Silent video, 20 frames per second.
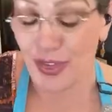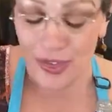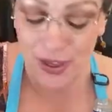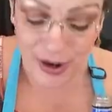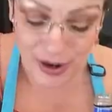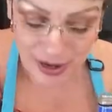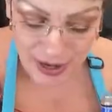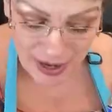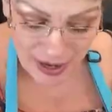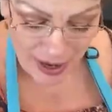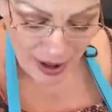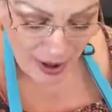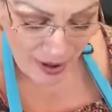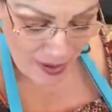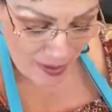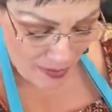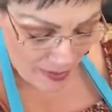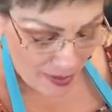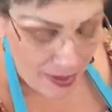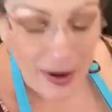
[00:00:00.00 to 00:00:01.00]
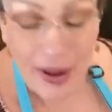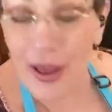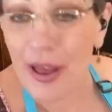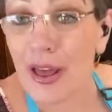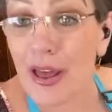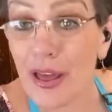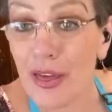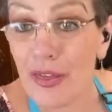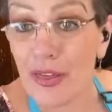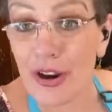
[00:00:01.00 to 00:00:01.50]
There you go.
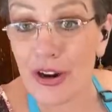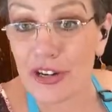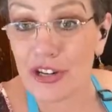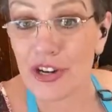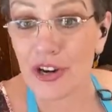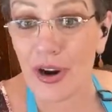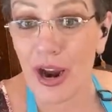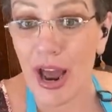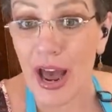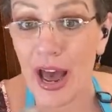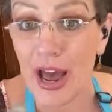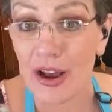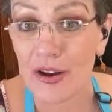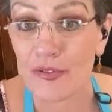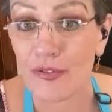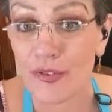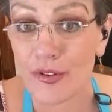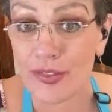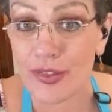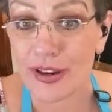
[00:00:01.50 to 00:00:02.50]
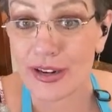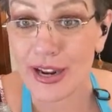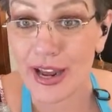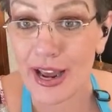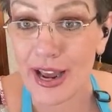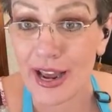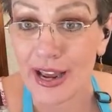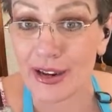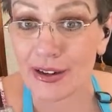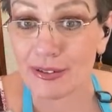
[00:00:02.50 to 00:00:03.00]
There's your hack for the
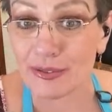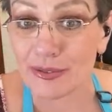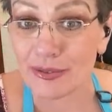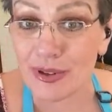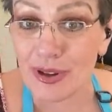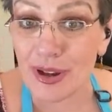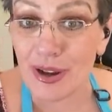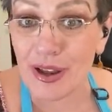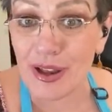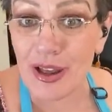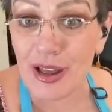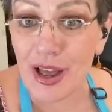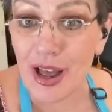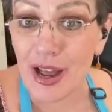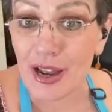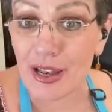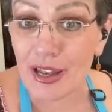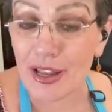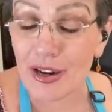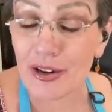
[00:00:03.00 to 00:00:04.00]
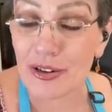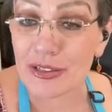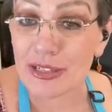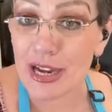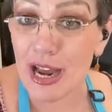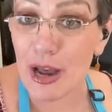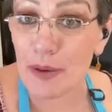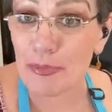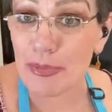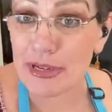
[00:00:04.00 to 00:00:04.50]
day. A little
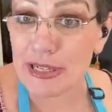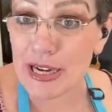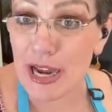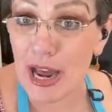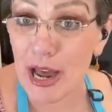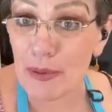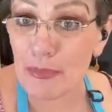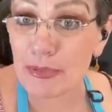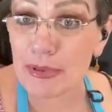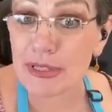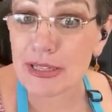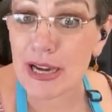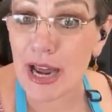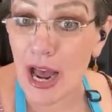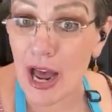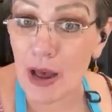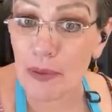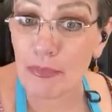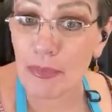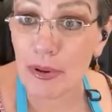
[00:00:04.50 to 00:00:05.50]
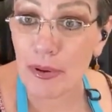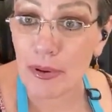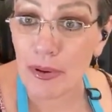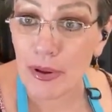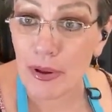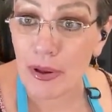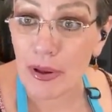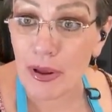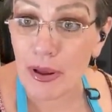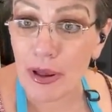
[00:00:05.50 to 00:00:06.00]
tappy tap, tap,
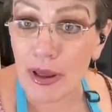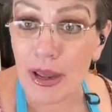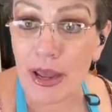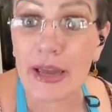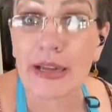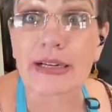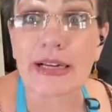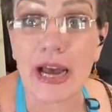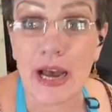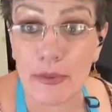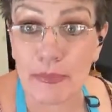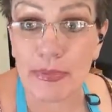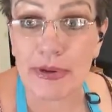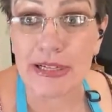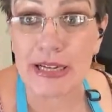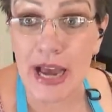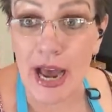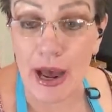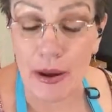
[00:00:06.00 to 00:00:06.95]
and tap a